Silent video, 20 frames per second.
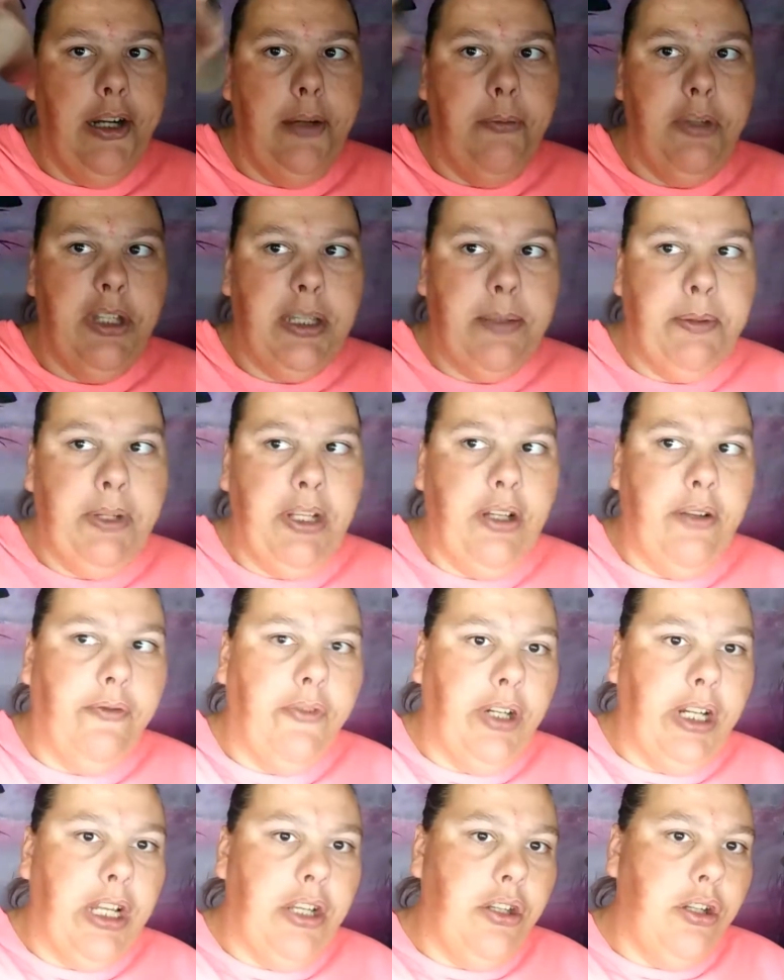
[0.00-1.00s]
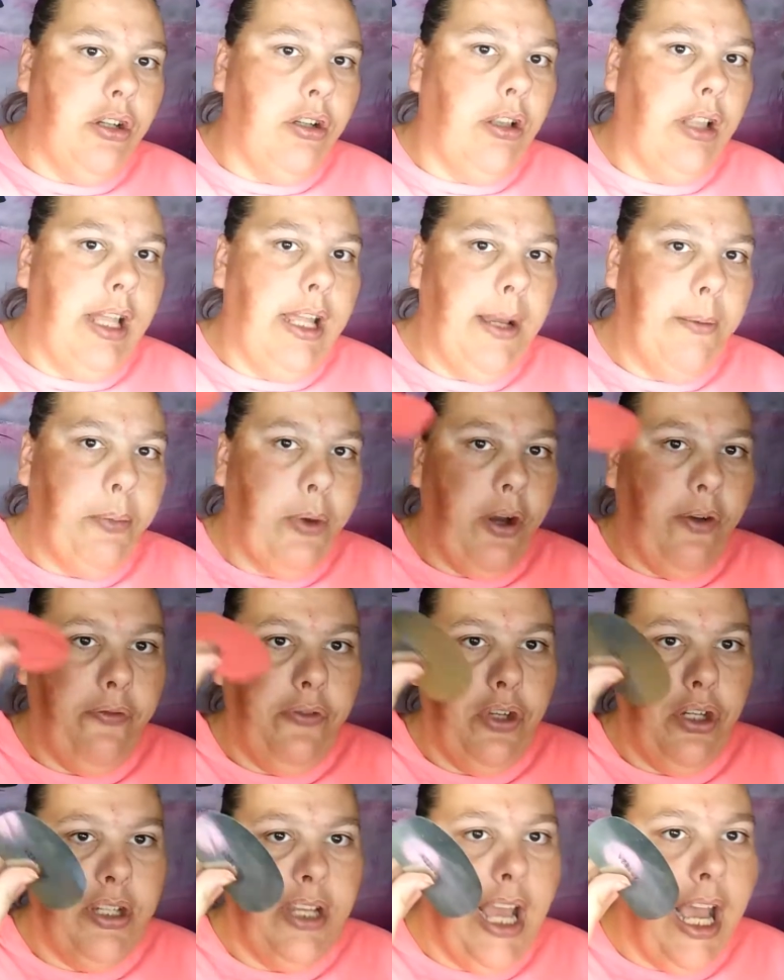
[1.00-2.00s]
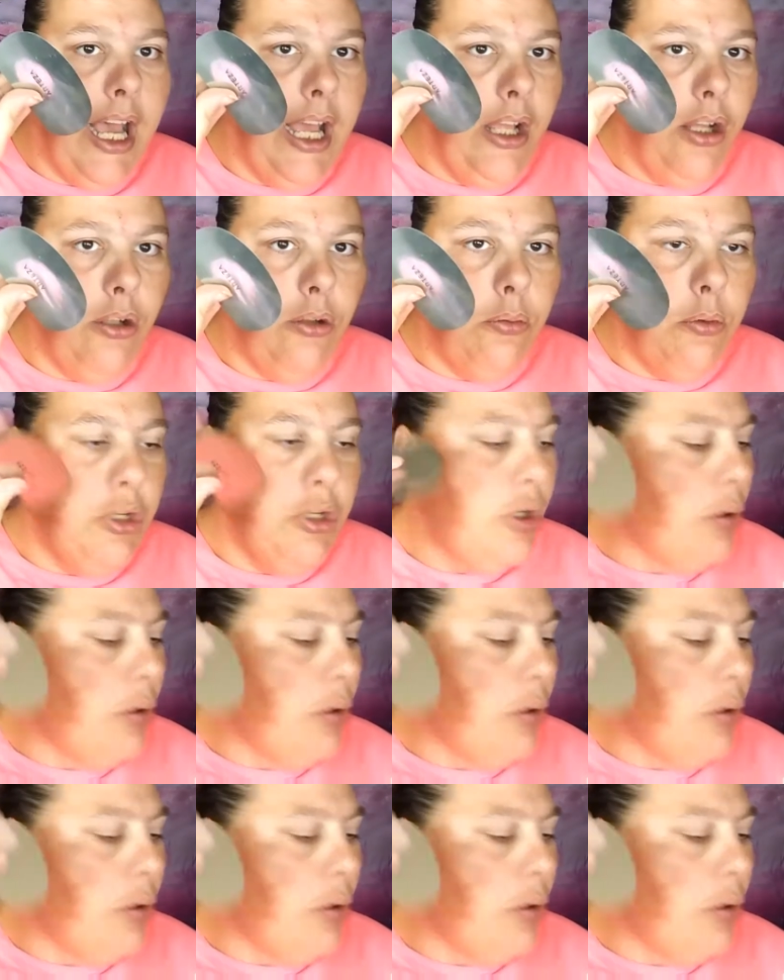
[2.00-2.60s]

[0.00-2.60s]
This would be good for getting your clay up off your tile when you're